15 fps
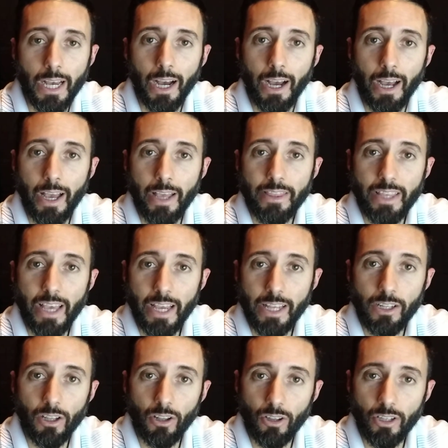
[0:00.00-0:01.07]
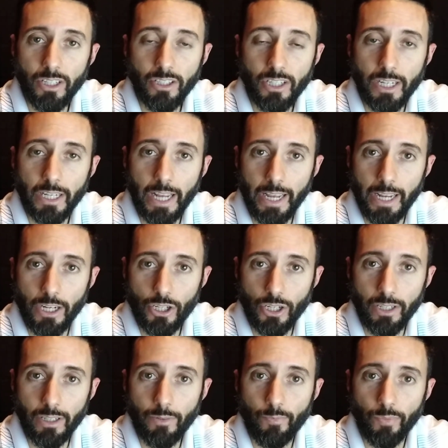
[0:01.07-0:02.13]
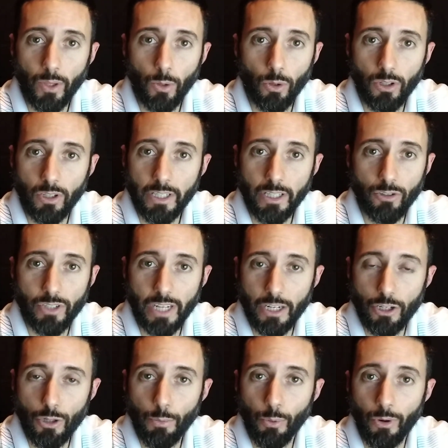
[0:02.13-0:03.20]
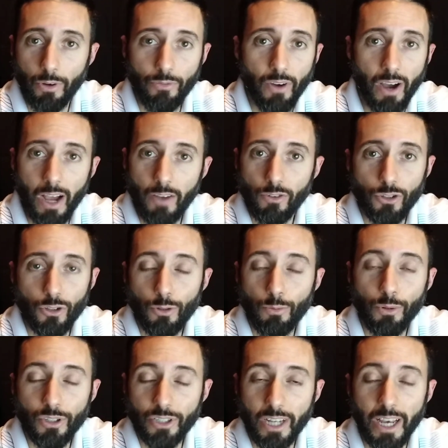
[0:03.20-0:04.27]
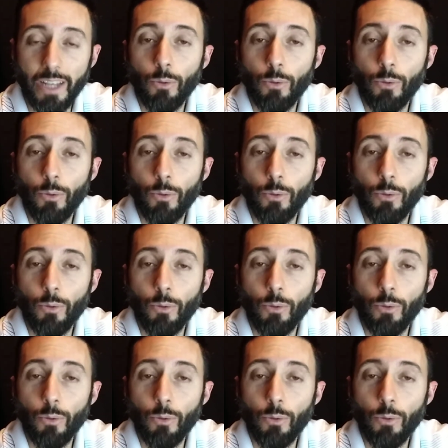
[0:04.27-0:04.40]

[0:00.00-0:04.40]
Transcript: and then the listing agent will either take 2.5 or 2%,